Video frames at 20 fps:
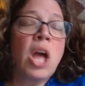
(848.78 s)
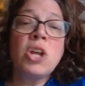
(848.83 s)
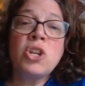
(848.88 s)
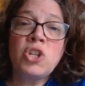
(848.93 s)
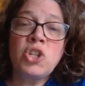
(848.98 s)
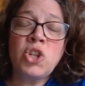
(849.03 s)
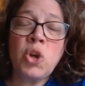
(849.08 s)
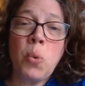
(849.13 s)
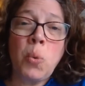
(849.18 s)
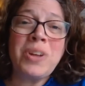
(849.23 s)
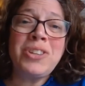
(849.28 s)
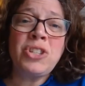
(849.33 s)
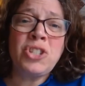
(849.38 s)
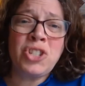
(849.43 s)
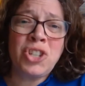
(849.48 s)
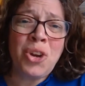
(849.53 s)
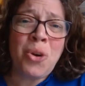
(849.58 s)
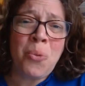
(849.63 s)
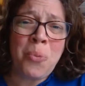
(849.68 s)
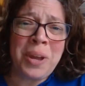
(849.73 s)
So, what
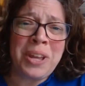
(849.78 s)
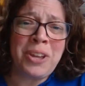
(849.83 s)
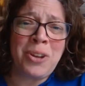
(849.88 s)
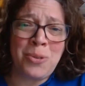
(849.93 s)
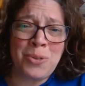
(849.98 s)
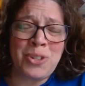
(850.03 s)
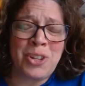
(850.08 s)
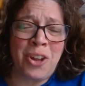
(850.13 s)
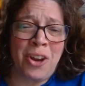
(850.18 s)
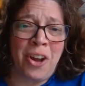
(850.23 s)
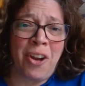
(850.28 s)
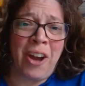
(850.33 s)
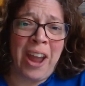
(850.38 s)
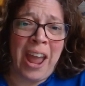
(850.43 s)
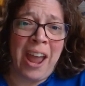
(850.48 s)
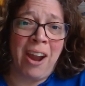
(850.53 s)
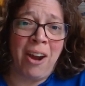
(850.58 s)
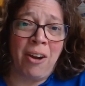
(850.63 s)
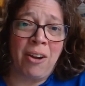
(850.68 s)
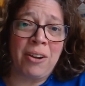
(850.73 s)
do we use on our
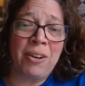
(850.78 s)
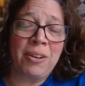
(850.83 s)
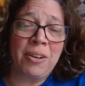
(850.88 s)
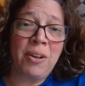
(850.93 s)
hair?